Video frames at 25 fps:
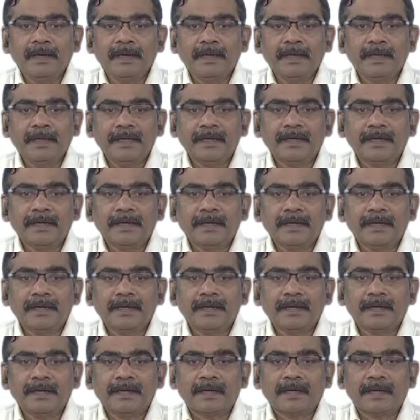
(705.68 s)
Here
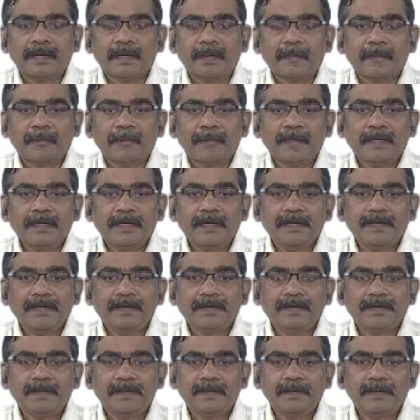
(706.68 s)
complete
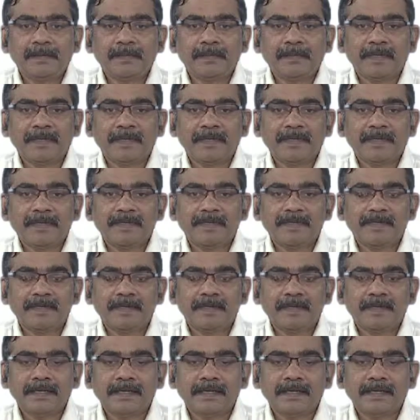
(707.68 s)
means